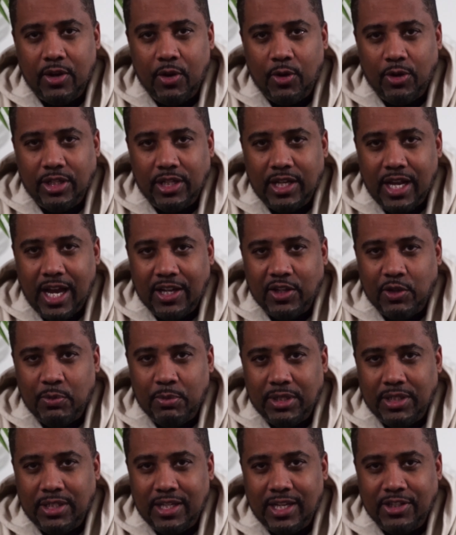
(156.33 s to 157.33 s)
all the
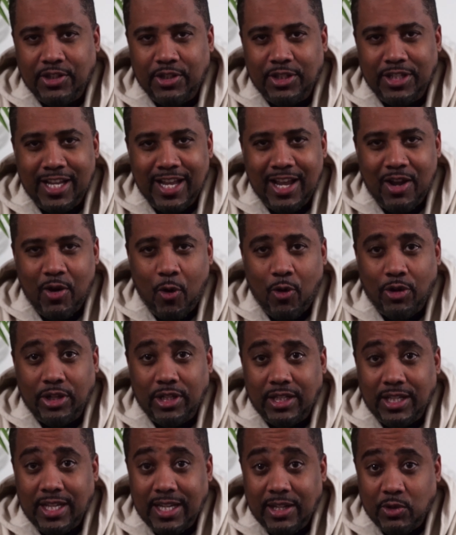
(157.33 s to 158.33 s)
documentation there, all the
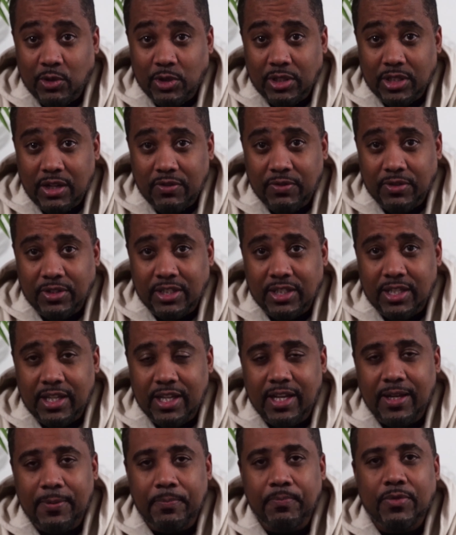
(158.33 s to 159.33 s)
legal stuff is
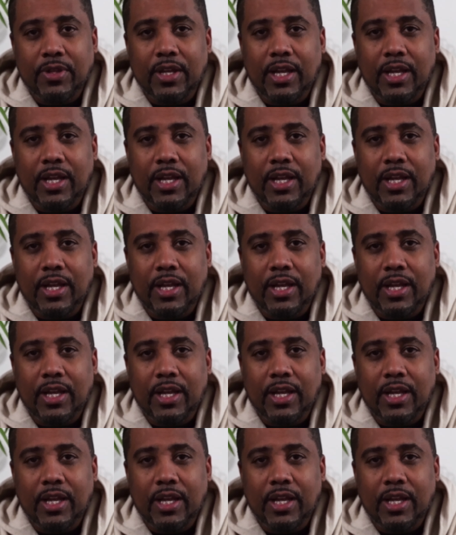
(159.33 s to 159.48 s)
there.